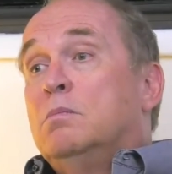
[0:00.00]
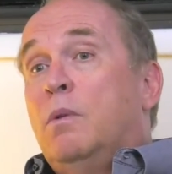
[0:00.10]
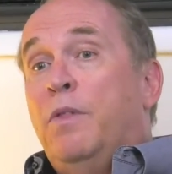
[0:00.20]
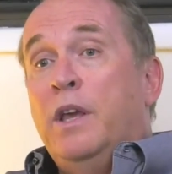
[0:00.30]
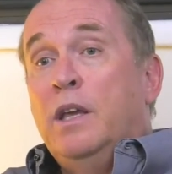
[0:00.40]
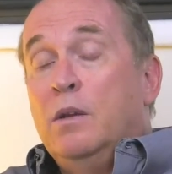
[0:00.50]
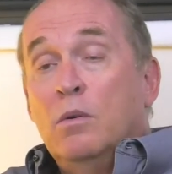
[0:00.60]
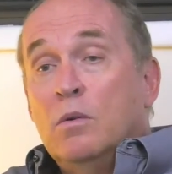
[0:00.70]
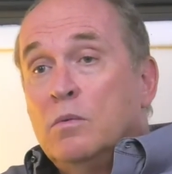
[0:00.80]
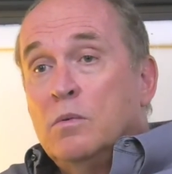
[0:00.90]
the
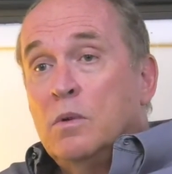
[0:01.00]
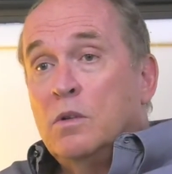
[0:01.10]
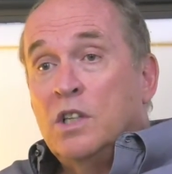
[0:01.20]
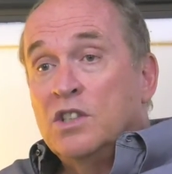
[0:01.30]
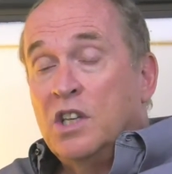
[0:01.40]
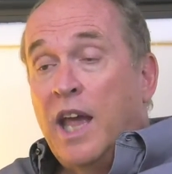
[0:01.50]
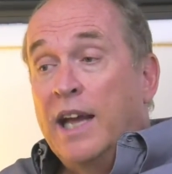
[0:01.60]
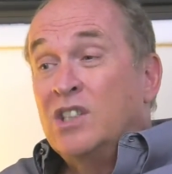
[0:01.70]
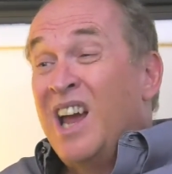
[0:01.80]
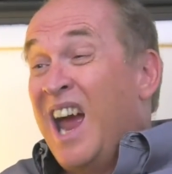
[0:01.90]

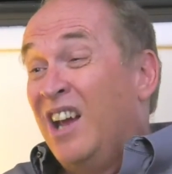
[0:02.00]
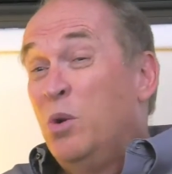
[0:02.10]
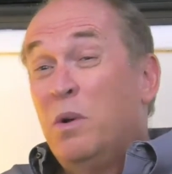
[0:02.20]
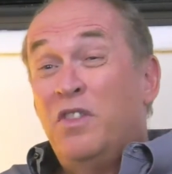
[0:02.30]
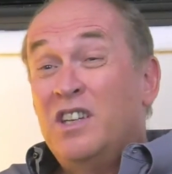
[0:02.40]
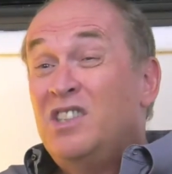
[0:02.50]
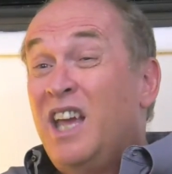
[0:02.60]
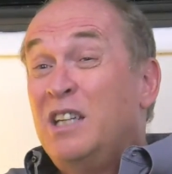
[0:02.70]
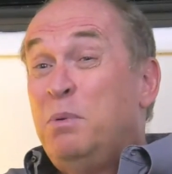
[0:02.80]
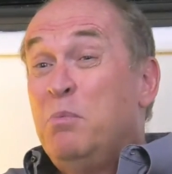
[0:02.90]
disengaged. And you know what? The
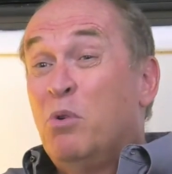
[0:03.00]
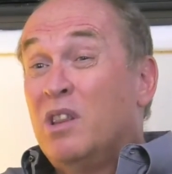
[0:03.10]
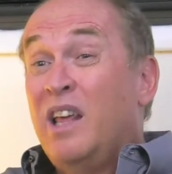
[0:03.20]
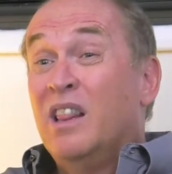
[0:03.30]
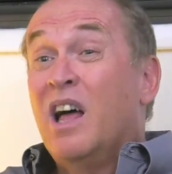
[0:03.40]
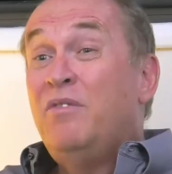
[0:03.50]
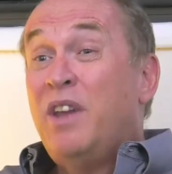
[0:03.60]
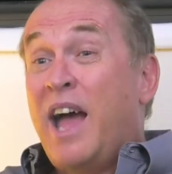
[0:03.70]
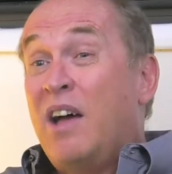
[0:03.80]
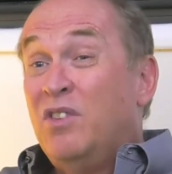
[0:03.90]
disengaged people, they love to
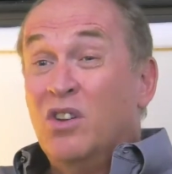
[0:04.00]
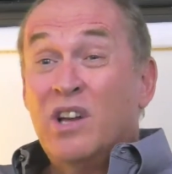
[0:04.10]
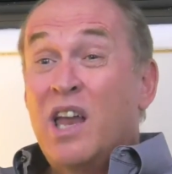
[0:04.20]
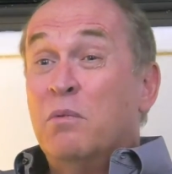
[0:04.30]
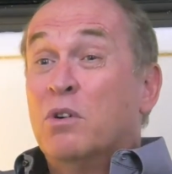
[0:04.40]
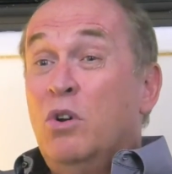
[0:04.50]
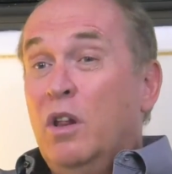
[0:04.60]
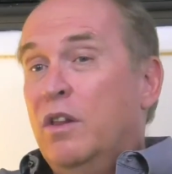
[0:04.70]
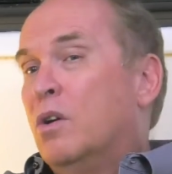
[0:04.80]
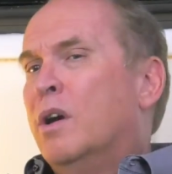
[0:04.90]
have you. They're kind of recruiting.
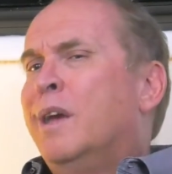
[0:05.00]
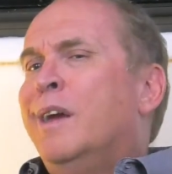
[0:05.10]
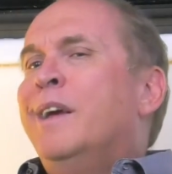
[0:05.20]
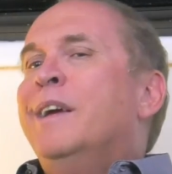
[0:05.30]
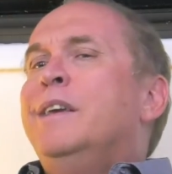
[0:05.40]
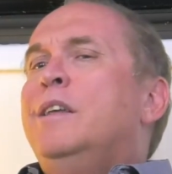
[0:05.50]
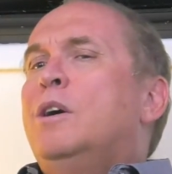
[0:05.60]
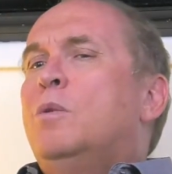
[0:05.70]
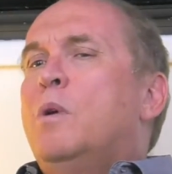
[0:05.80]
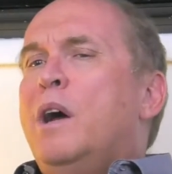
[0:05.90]
They're going, you know
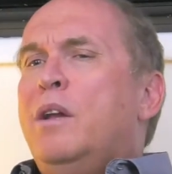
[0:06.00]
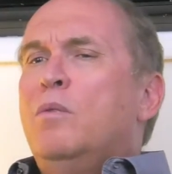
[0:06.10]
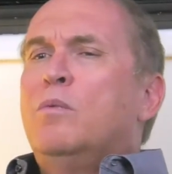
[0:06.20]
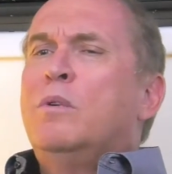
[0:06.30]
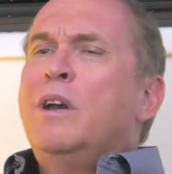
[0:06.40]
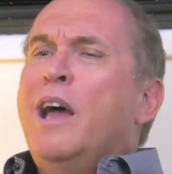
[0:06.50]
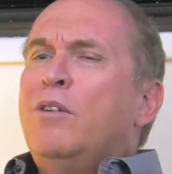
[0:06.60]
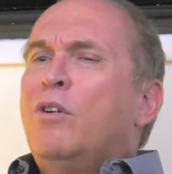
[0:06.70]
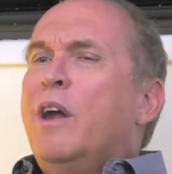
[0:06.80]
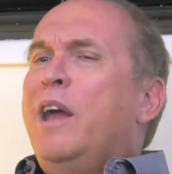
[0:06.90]
what? We're not
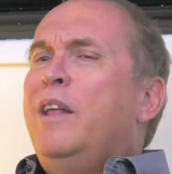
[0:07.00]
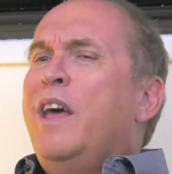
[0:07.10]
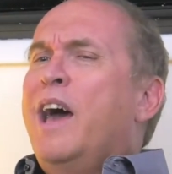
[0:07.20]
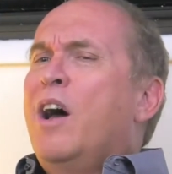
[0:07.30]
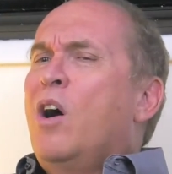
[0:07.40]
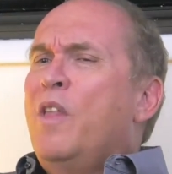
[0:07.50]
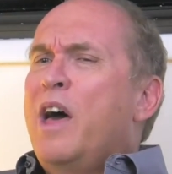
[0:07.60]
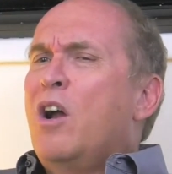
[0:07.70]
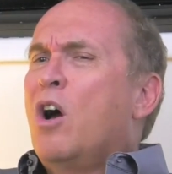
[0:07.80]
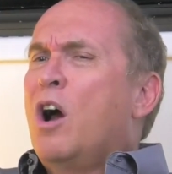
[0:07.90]
trying all that
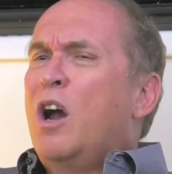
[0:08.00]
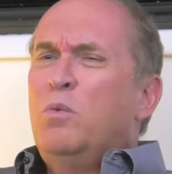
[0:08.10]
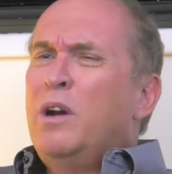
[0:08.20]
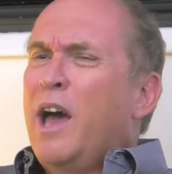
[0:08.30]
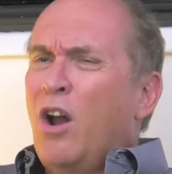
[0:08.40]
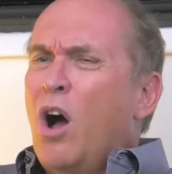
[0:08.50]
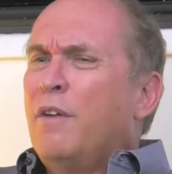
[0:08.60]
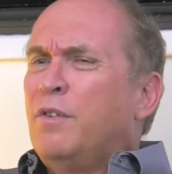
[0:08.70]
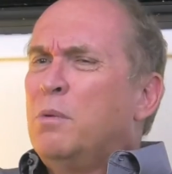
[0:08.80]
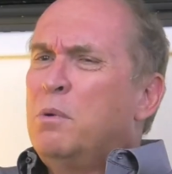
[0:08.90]
hard. We're not
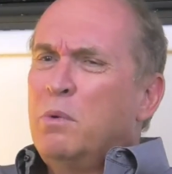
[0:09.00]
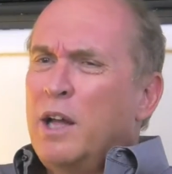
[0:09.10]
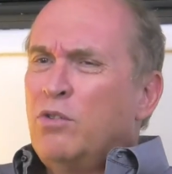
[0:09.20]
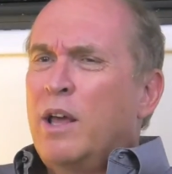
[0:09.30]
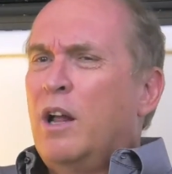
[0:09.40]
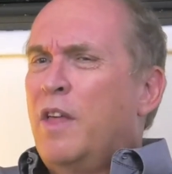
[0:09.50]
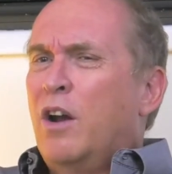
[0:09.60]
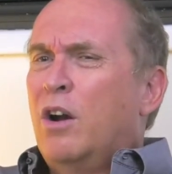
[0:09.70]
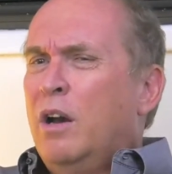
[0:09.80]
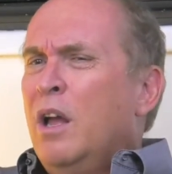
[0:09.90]
awful, but we're not trying all that
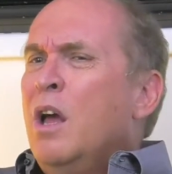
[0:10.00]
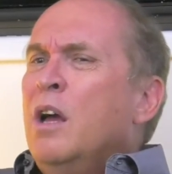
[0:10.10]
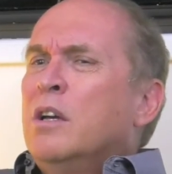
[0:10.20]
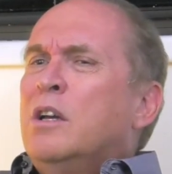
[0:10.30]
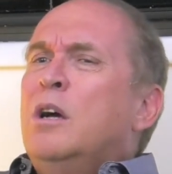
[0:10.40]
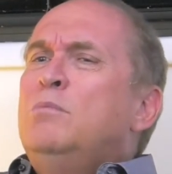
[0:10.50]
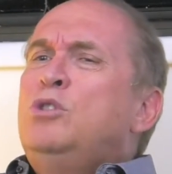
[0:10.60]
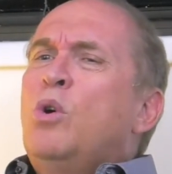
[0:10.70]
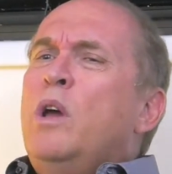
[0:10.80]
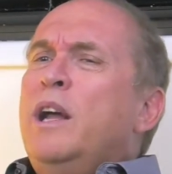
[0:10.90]
hard. Come
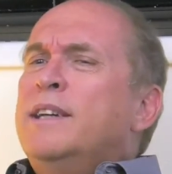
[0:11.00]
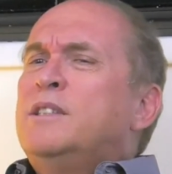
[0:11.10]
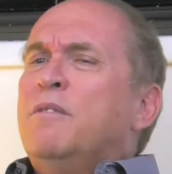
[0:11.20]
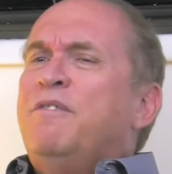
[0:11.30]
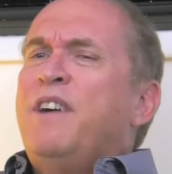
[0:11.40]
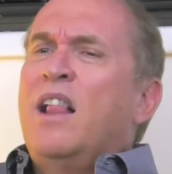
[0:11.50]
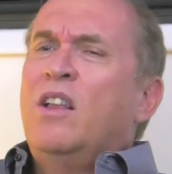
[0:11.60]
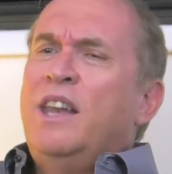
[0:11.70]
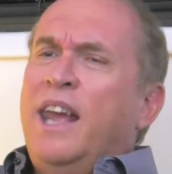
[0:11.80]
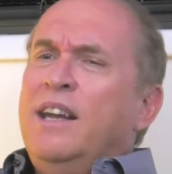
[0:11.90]
join us to
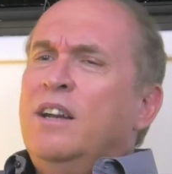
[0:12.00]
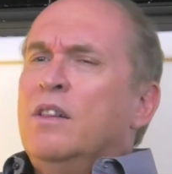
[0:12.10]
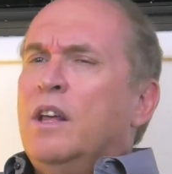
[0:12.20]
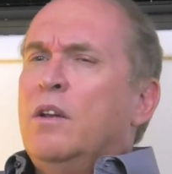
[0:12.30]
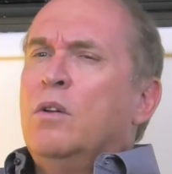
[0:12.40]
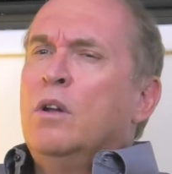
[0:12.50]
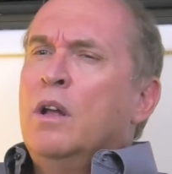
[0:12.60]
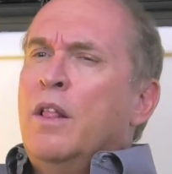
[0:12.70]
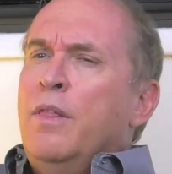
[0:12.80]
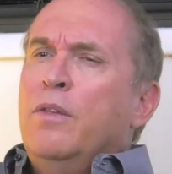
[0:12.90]
validate that
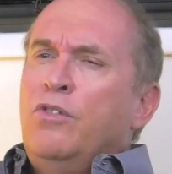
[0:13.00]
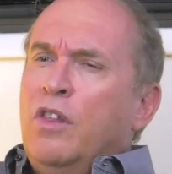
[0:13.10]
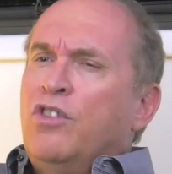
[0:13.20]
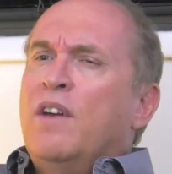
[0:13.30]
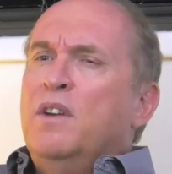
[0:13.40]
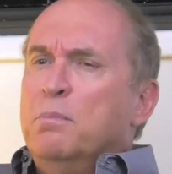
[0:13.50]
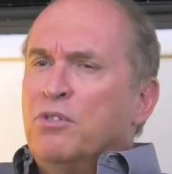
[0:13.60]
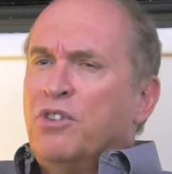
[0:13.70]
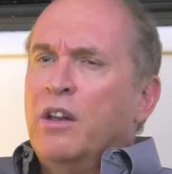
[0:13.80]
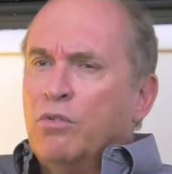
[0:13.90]
the
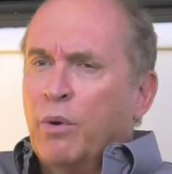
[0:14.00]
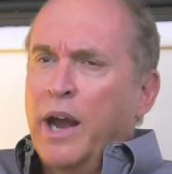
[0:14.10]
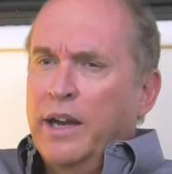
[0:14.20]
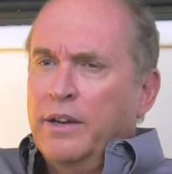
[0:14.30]
70% is right.